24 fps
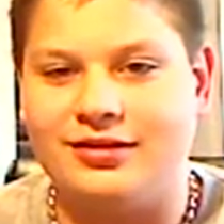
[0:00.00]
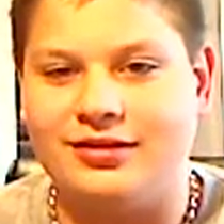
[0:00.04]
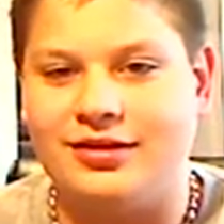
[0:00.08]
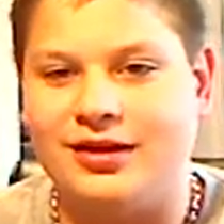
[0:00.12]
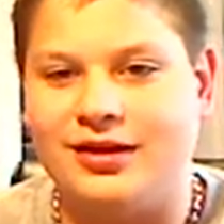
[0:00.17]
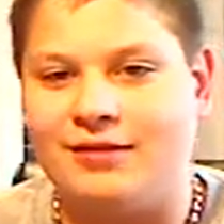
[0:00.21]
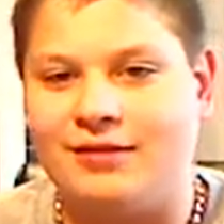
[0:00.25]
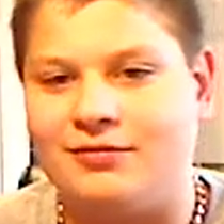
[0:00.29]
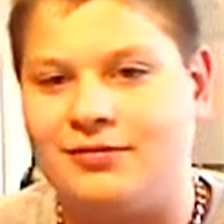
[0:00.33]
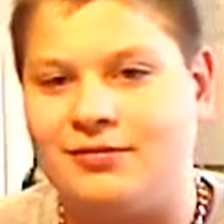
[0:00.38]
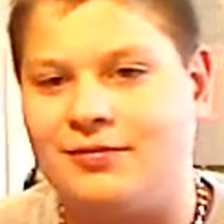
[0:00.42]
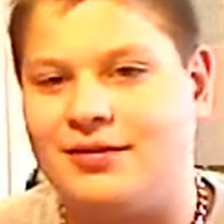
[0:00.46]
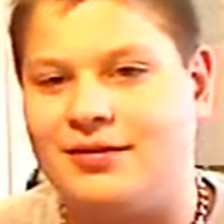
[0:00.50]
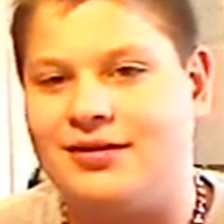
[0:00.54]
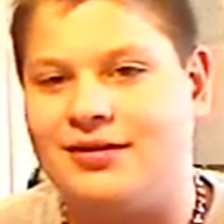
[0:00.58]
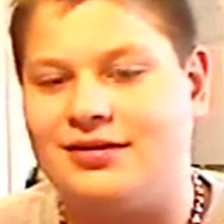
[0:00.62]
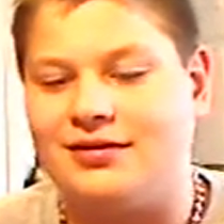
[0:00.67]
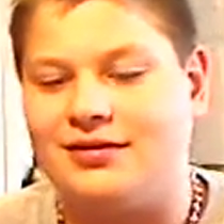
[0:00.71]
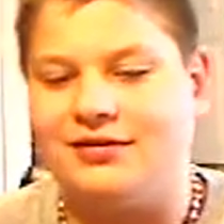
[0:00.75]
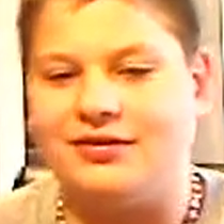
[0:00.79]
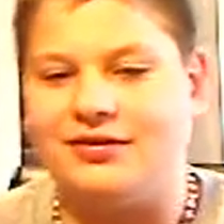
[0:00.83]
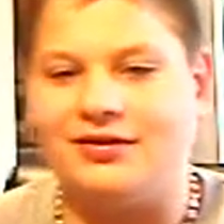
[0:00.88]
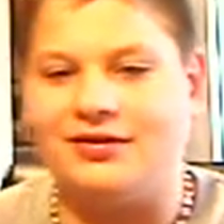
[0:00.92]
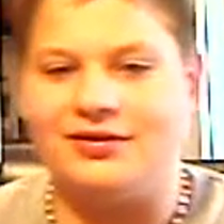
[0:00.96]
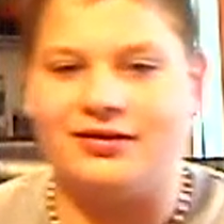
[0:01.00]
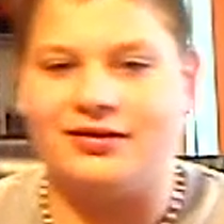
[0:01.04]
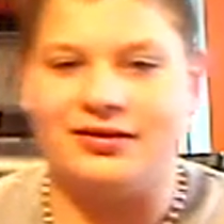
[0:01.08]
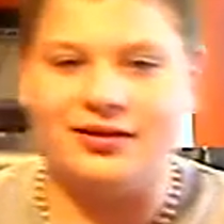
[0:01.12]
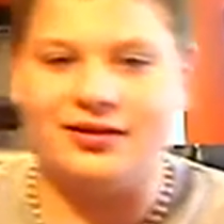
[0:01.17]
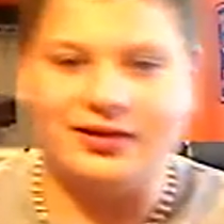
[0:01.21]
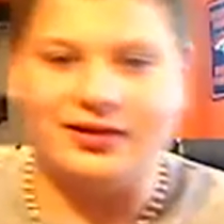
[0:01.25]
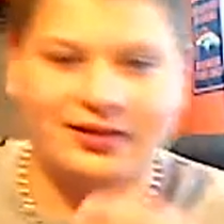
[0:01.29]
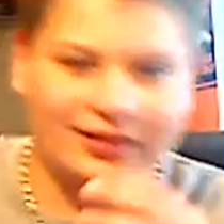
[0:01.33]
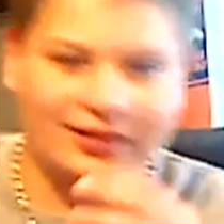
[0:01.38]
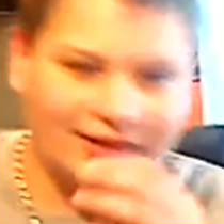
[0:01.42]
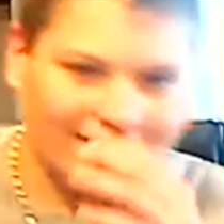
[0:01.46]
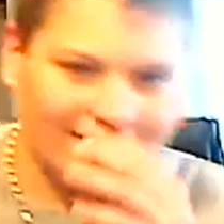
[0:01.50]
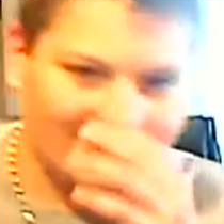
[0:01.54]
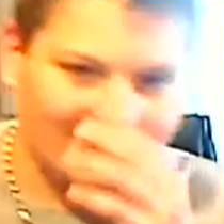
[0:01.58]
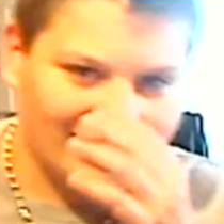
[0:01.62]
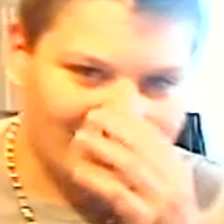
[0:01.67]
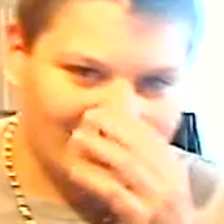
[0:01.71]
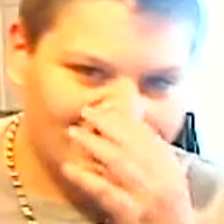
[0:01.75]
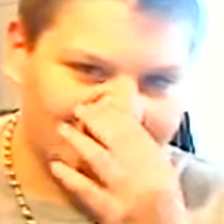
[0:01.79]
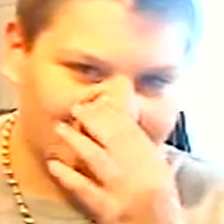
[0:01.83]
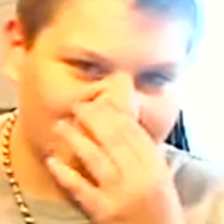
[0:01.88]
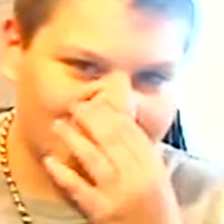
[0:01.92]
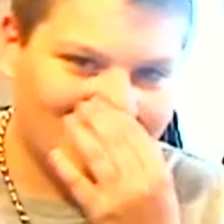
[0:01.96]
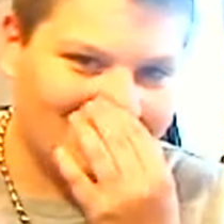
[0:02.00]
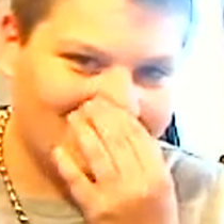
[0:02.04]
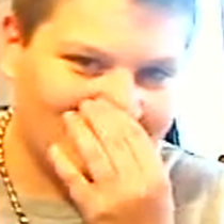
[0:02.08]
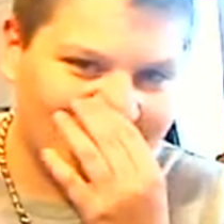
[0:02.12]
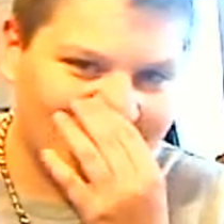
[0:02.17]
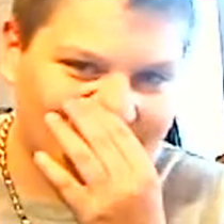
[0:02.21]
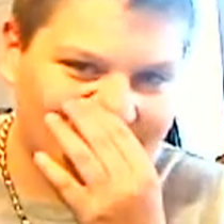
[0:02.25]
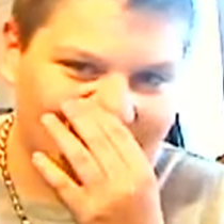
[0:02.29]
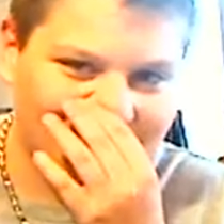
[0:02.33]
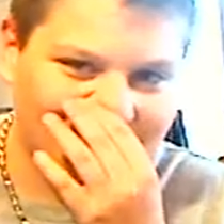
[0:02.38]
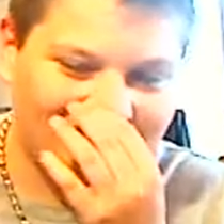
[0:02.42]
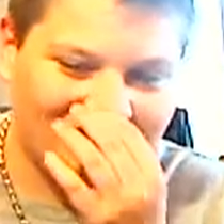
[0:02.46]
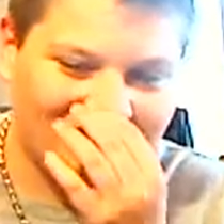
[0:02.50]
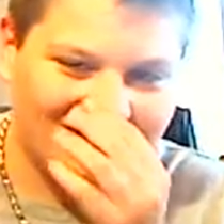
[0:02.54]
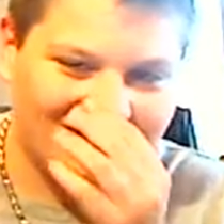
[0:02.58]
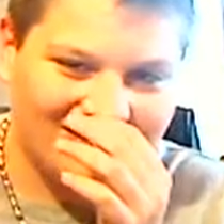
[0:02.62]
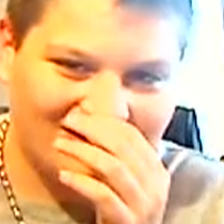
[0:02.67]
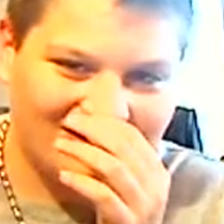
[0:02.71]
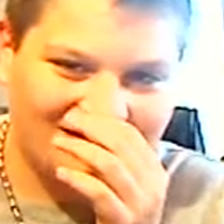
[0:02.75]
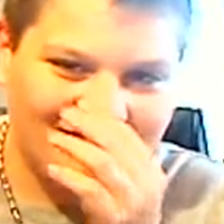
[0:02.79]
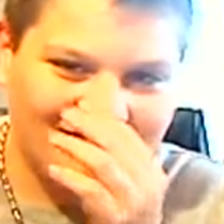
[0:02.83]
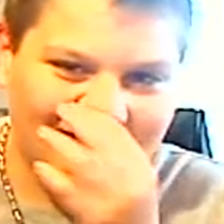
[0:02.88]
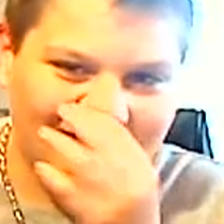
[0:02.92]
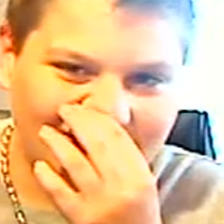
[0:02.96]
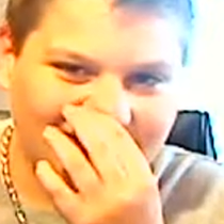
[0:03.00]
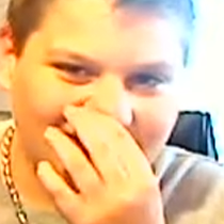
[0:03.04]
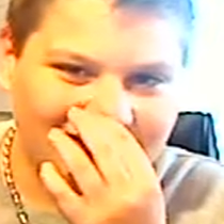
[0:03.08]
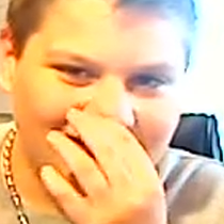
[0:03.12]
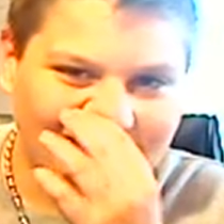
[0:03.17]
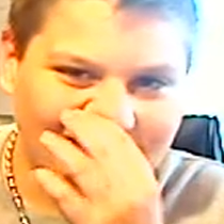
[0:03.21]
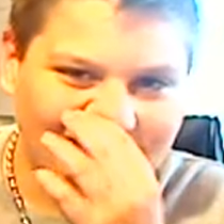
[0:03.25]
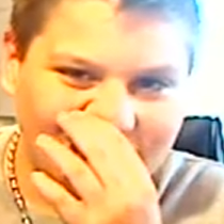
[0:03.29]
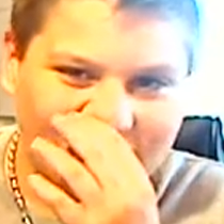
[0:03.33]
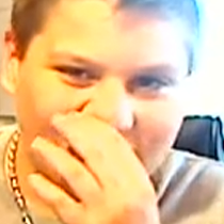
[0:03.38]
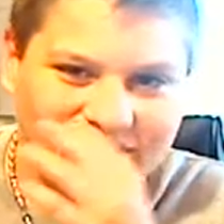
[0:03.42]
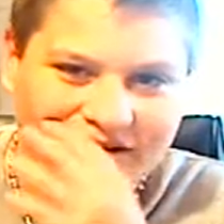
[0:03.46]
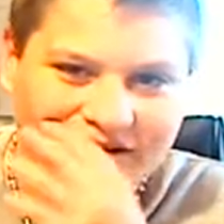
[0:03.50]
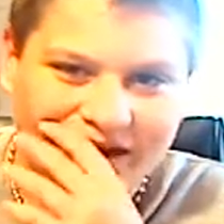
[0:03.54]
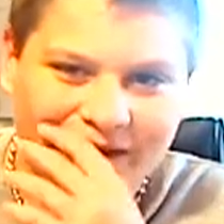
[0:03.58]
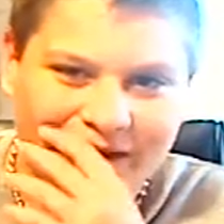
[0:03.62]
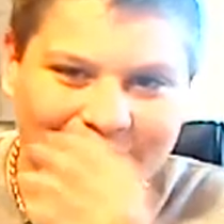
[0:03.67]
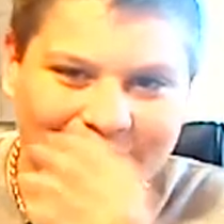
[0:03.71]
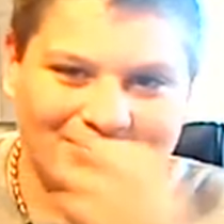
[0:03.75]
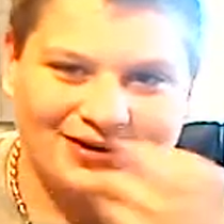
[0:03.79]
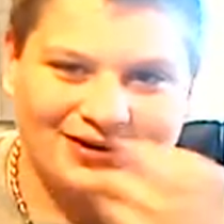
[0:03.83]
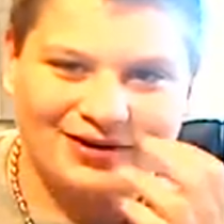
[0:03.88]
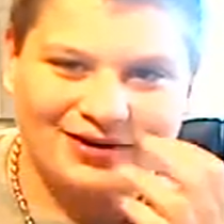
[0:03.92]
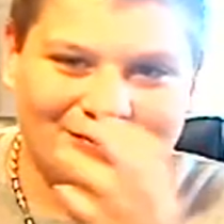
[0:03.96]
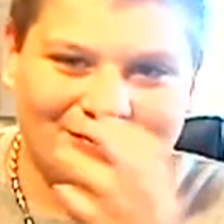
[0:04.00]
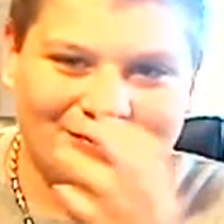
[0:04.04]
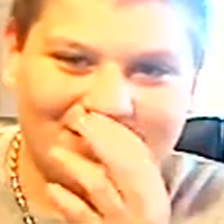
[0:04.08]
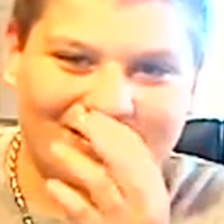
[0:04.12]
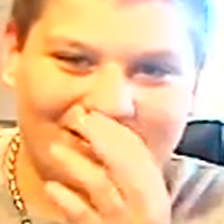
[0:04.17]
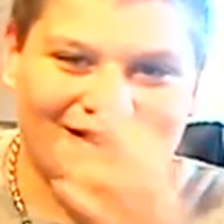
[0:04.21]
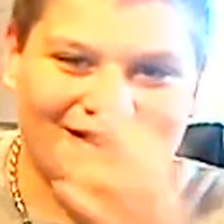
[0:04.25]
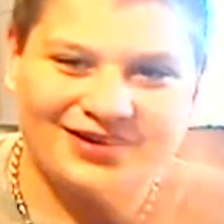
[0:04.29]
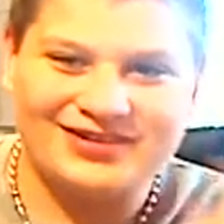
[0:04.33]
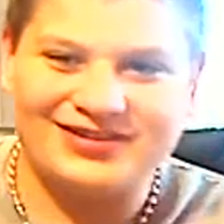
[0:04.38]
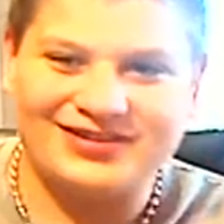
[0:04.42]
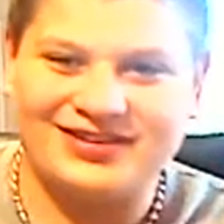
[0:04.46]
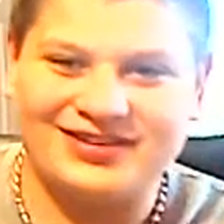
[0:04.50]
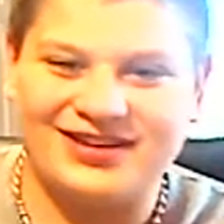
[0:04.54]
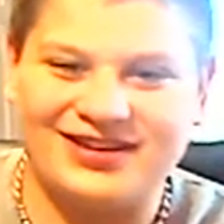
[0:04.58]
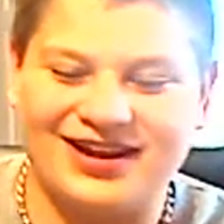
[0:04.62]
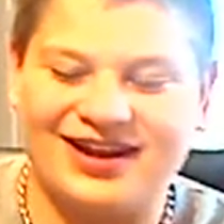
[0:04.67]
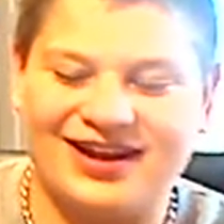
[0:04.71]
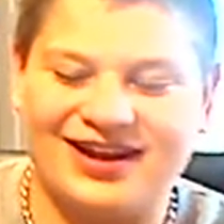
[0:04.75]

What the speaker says: I'm surprised no one in the SMF commentary botch.